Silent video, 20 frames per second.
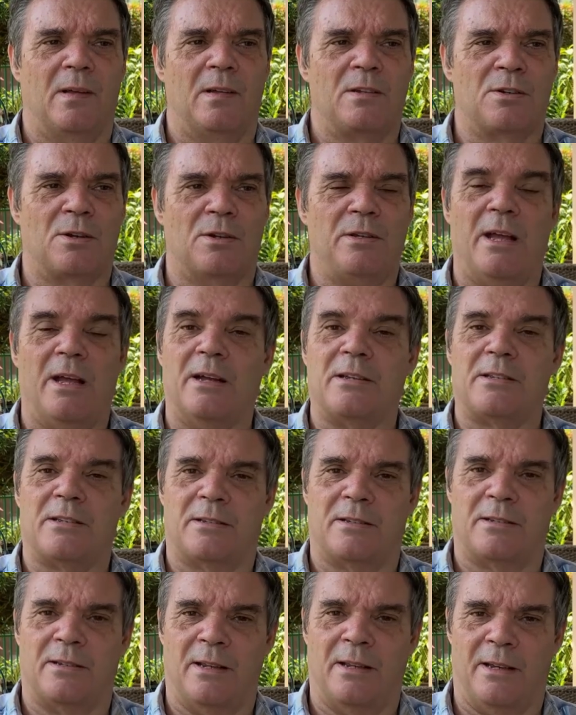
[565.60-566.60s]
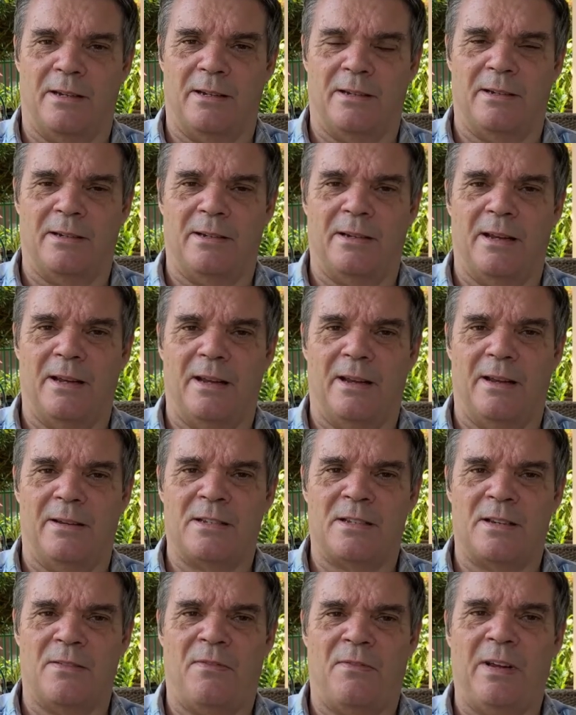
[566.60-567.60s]
So yes, it
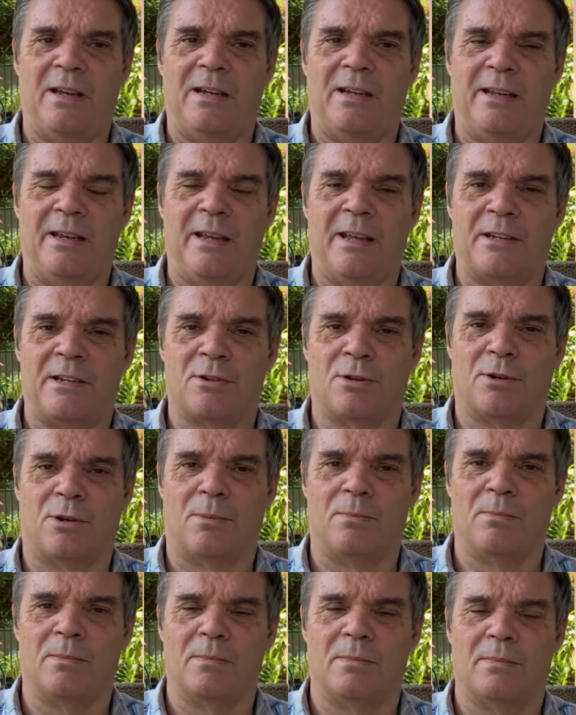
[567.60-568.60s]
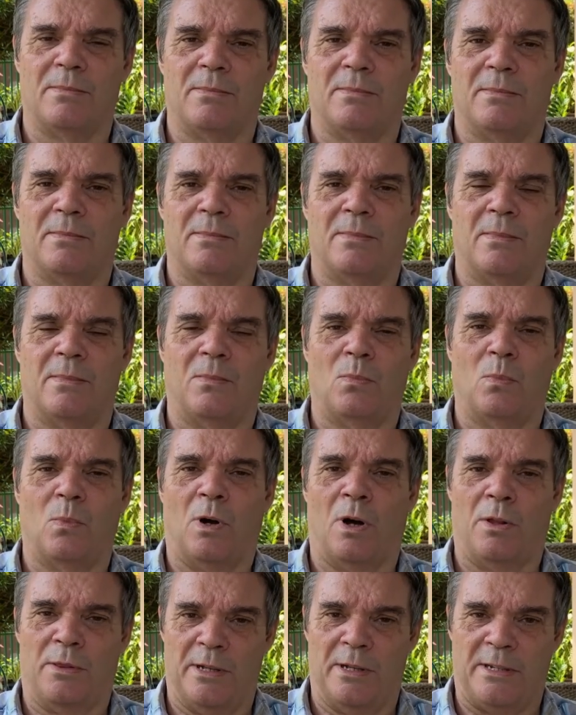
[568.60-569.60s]
severely hit home
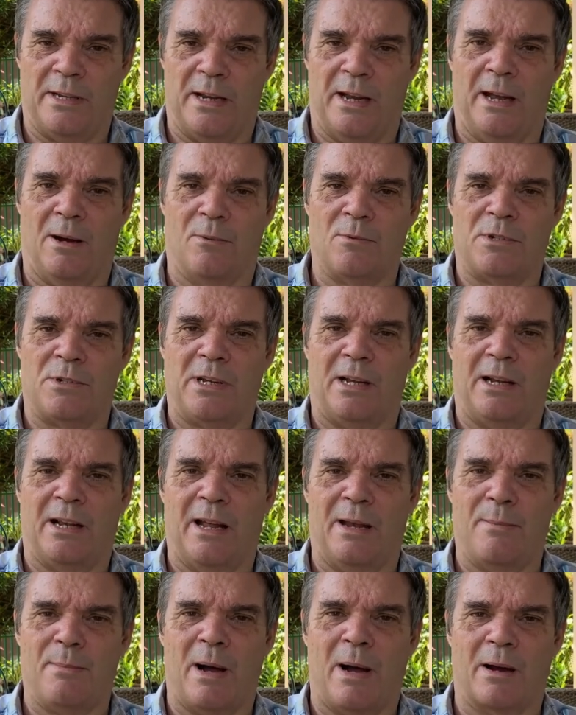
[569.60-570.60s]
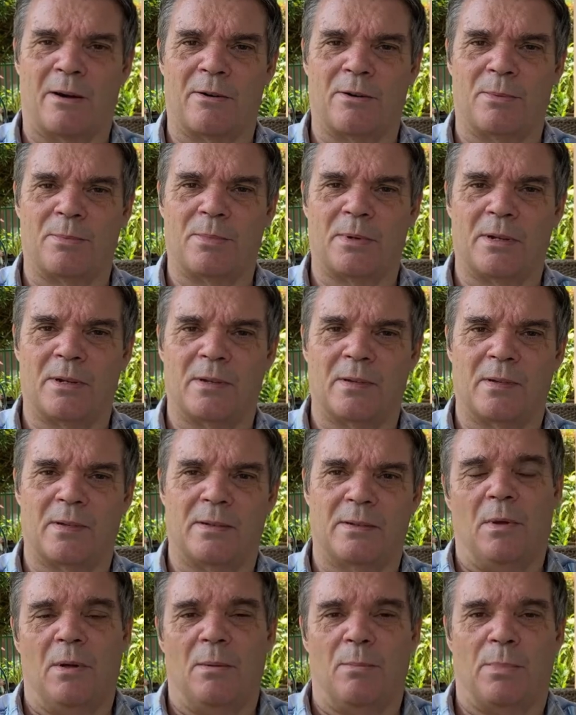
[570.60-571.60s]
on the day I was declared bankrupt.
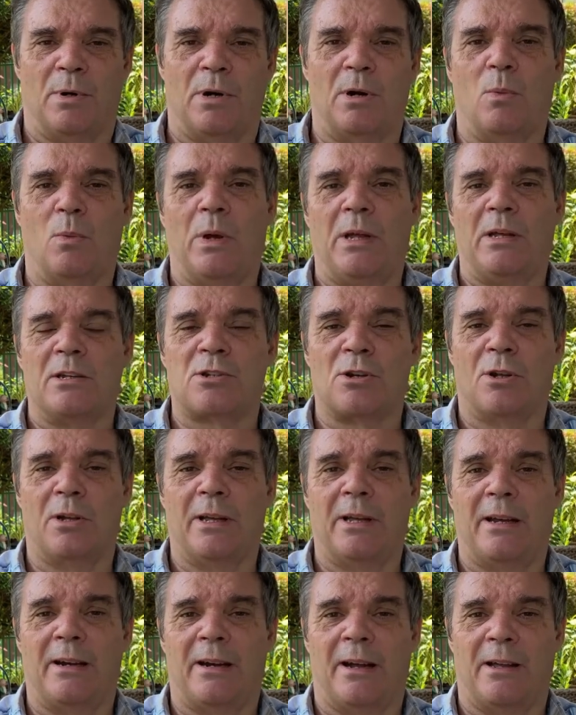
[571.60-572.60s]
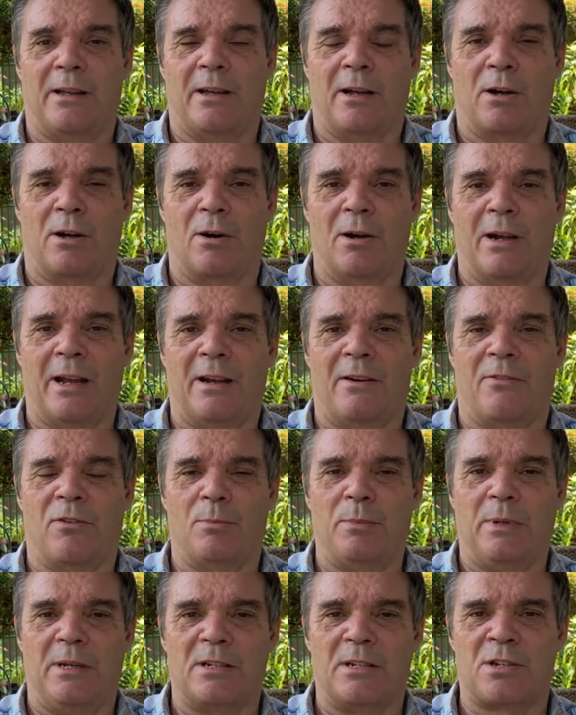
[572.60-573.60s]
But a week or so later, I got a letter
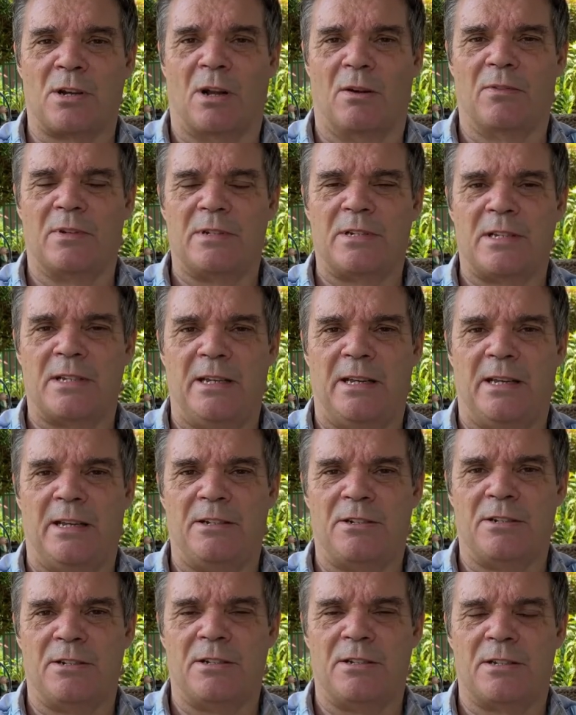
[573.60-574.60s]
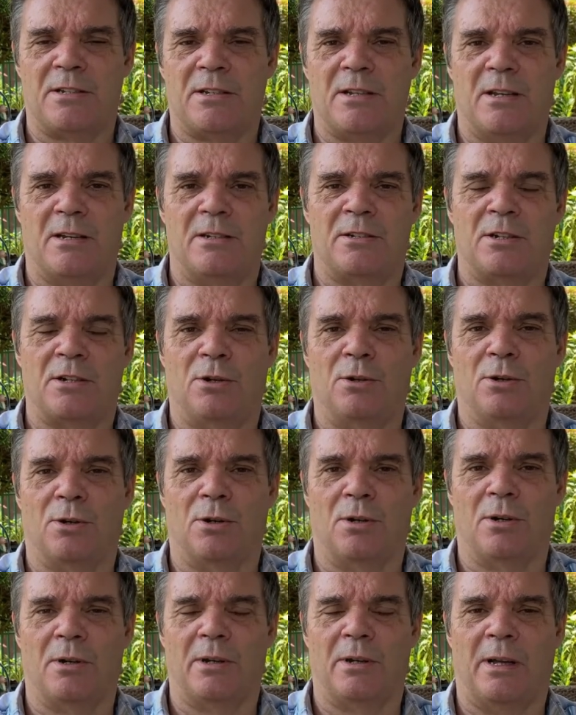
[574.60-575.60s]
from the insolvency agent to
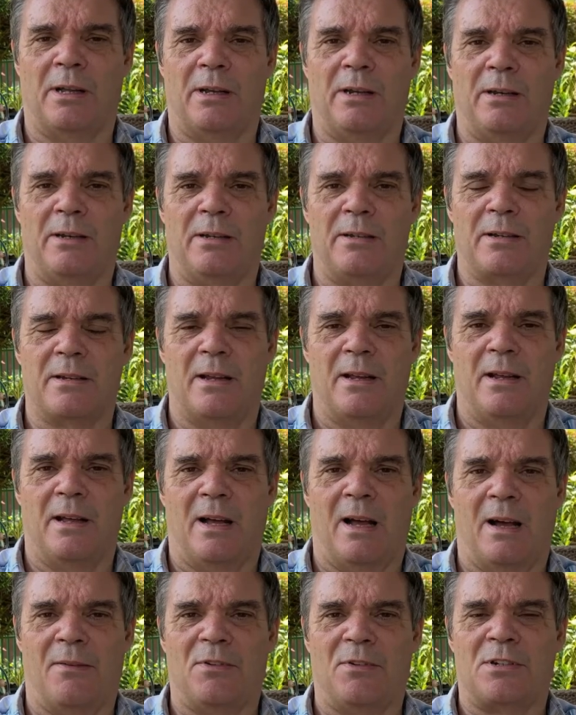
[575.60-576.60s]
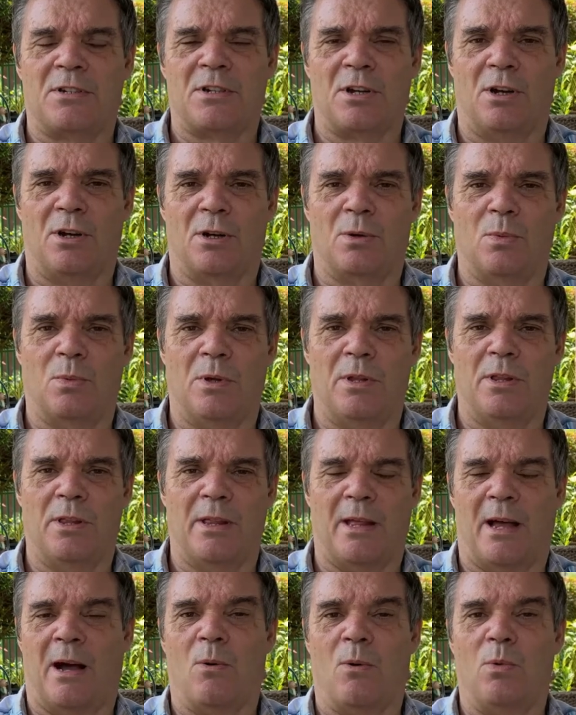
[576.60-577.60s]
go and have a talk with
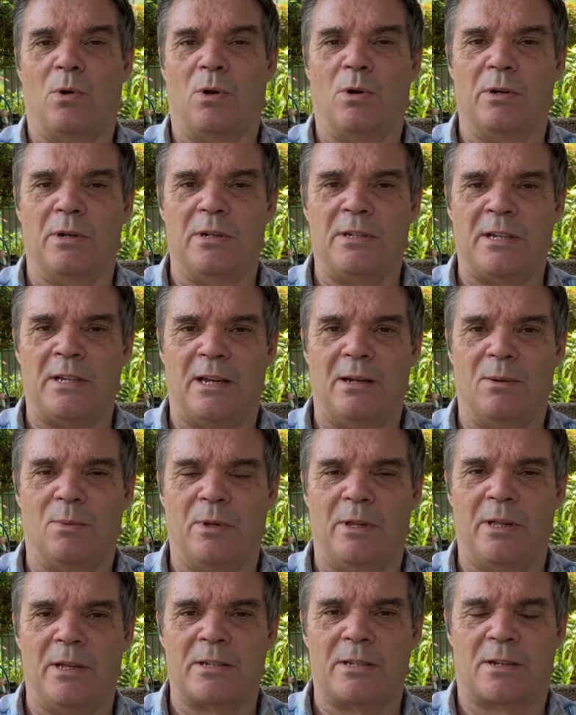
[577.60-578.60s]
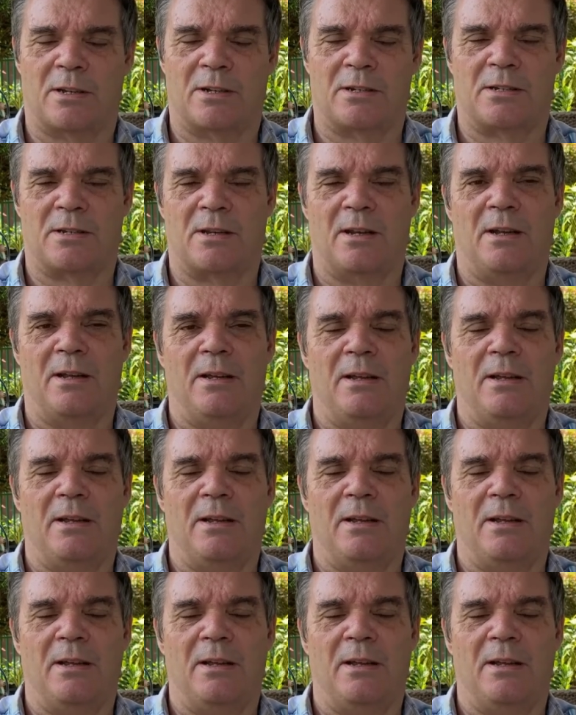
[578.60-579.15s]
how we're going to deal with this, because